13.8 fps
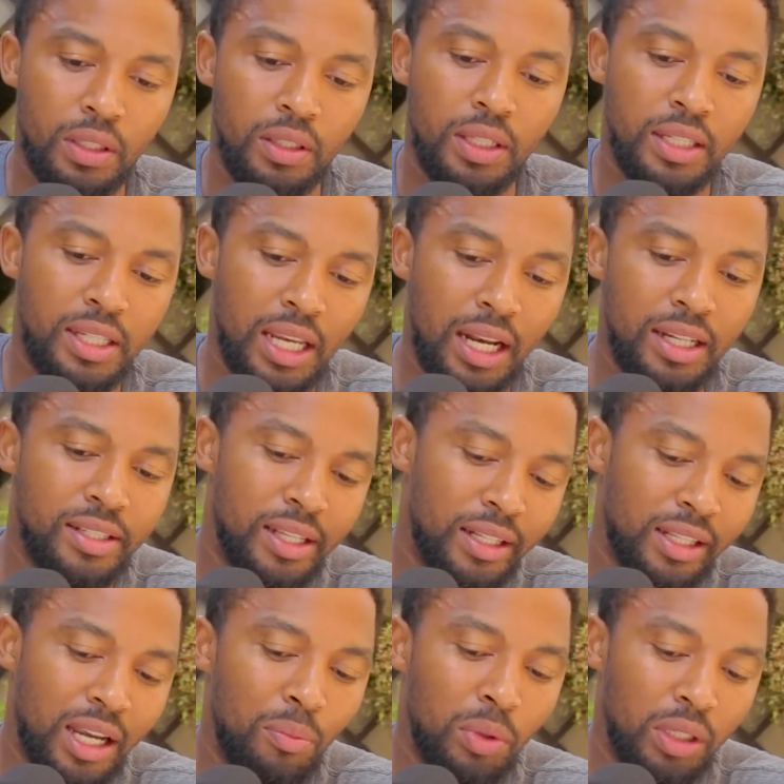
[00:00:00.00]
The challenges that
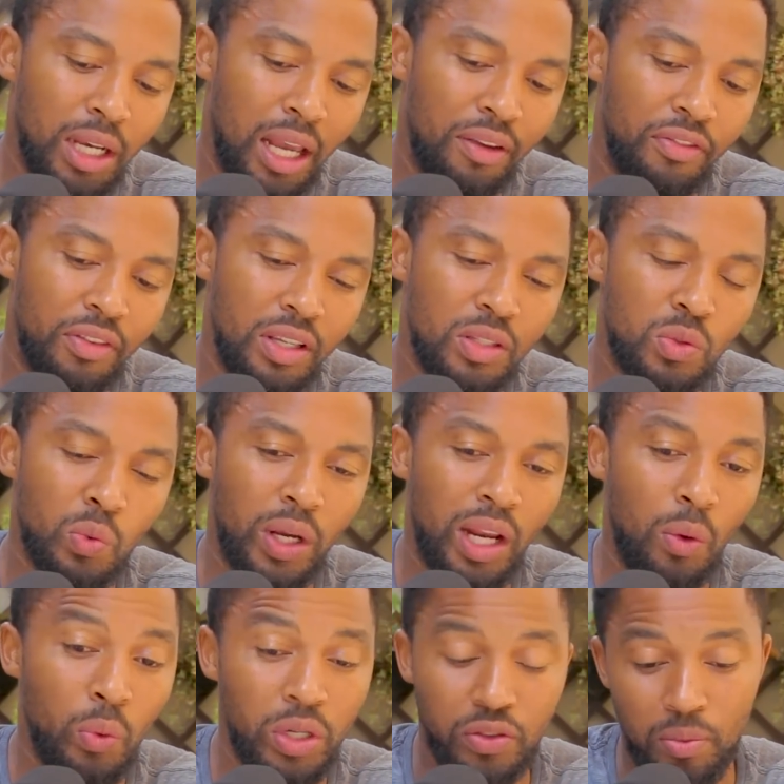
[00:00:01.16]
come with life is what I
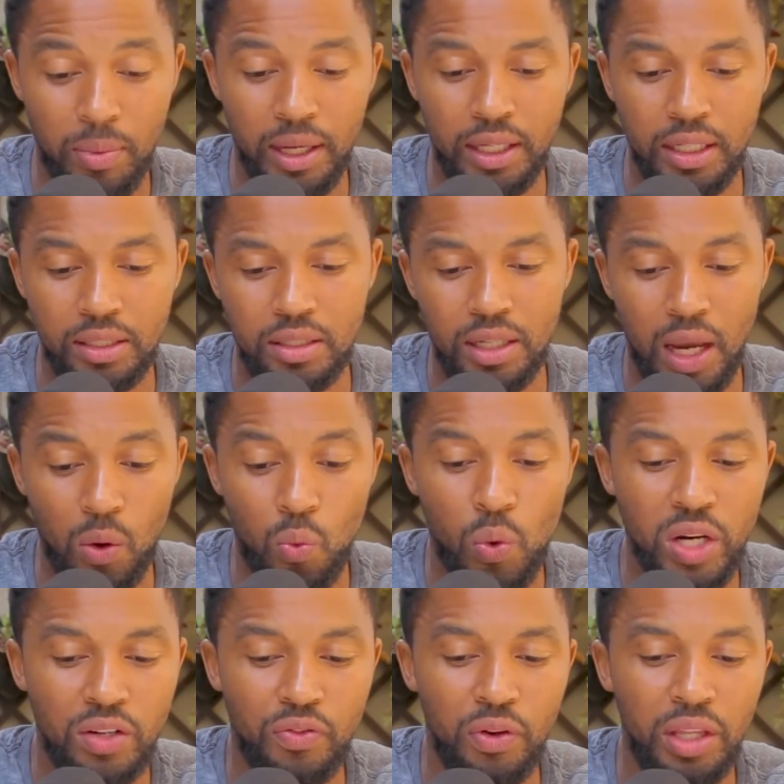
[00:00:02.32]
wish for my kids. I
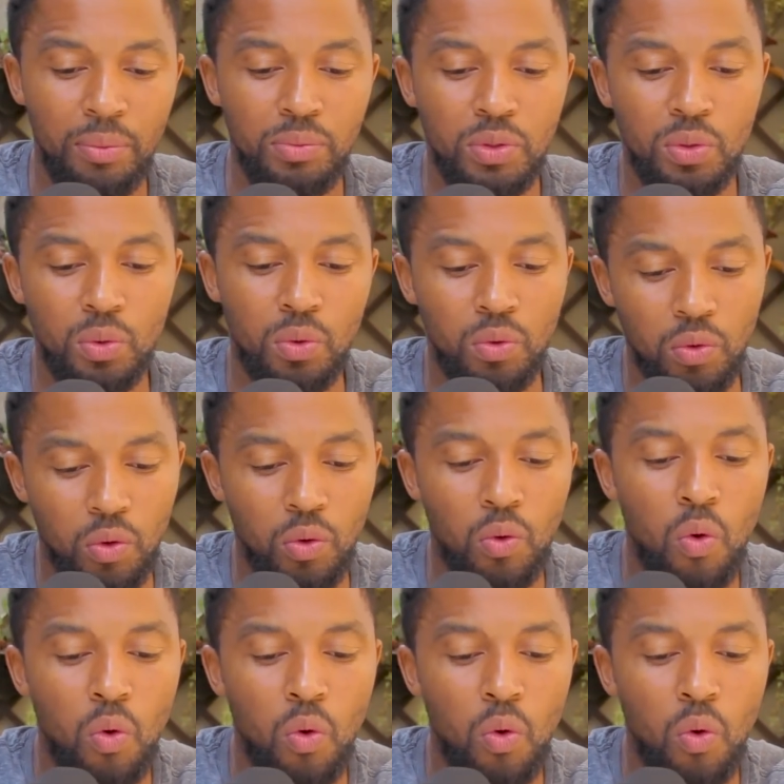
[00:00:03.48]
wish for them to